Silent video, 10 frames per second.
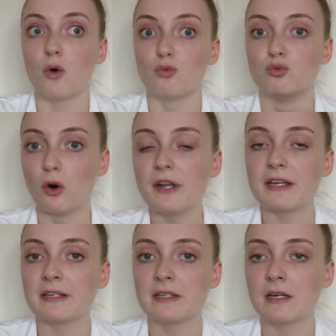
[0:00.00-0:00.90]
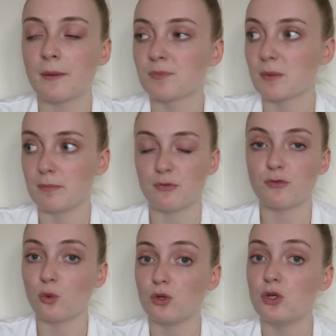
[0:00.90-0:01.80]
running
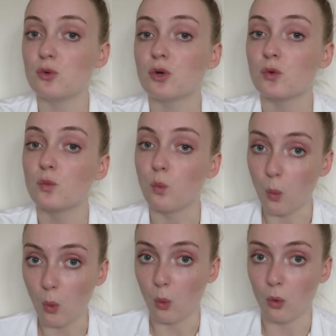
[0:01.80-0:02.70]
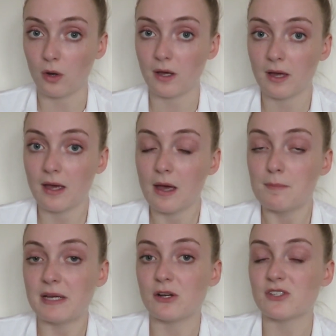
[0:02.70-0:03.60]
before you can walk.
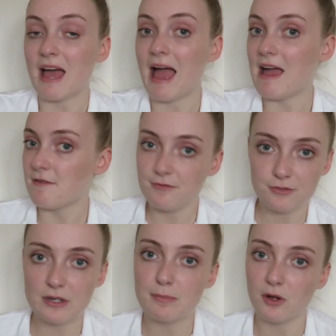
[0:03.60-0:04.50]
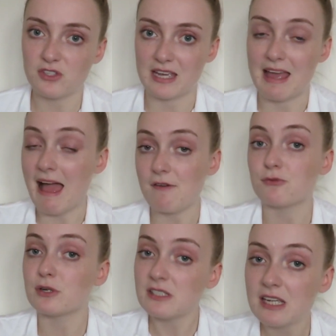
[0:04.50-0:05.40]
Because everybody,
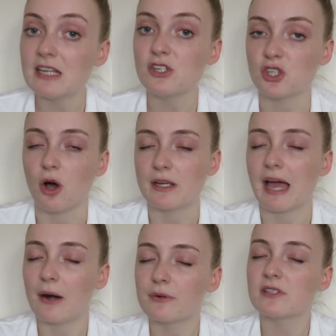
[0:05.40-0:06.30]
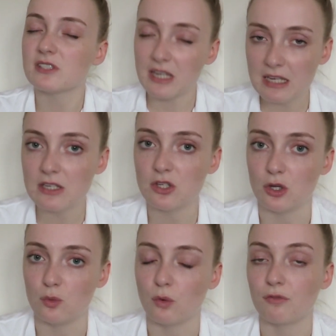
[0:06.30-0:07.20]
every teacher, I guarantee
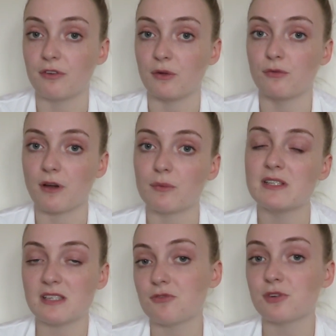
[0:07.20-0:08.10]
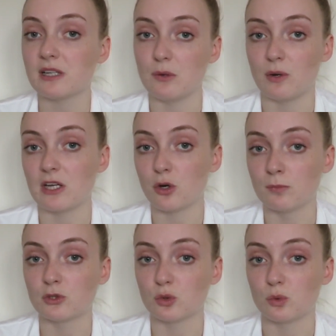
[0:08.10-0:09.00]
you, will feel very differently when it
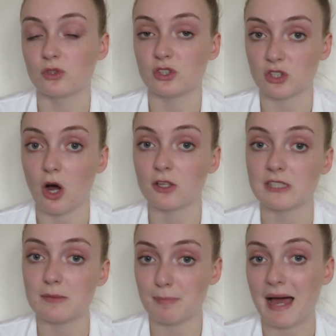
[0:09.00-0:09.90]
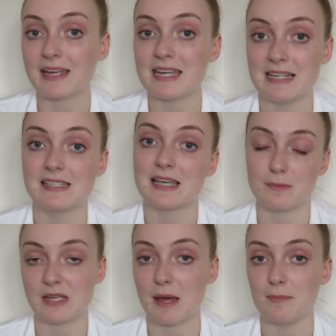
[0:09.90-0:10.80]
comes towards starting back in
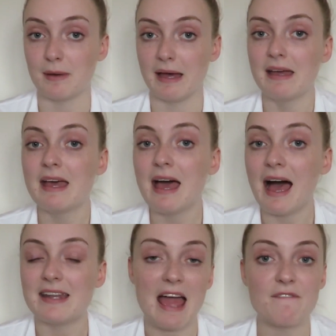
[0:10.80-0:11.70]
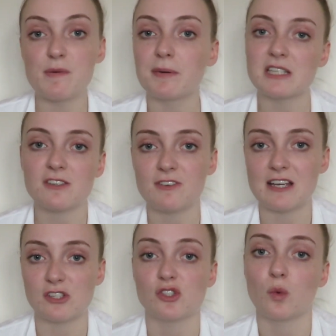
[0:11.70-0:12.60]
September. And everybody's
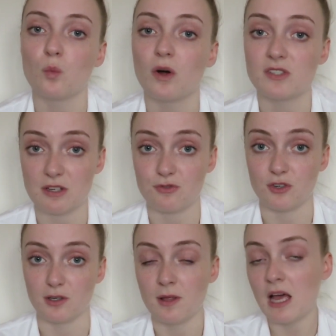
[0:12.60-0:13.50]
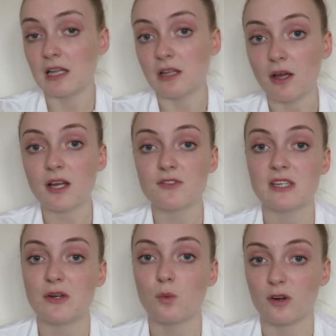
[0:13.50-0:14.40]
fears are somewhat different. Like I've
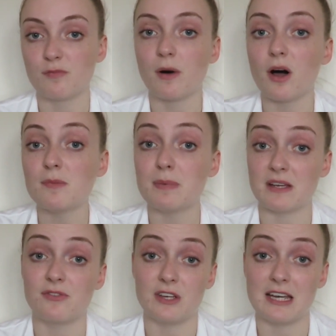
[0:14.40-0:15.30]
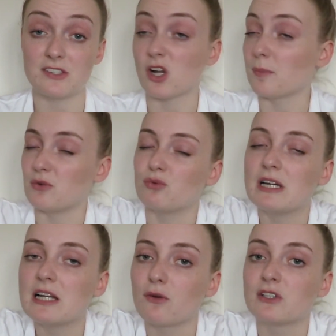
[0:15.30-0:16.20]
said, one of my big fears, and I'll be
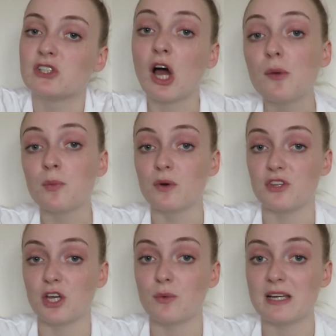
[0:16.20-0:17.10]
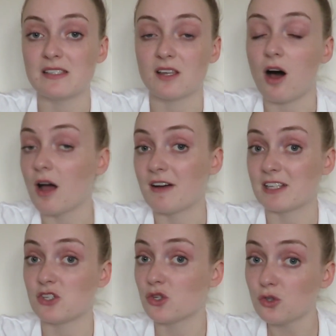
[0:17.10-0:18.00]
really honest and open with you, is that I've
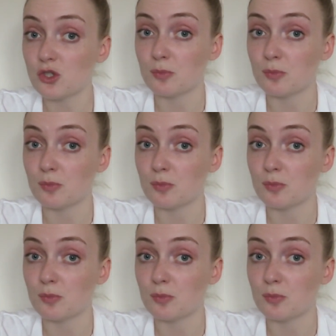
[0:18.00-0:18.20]
had such a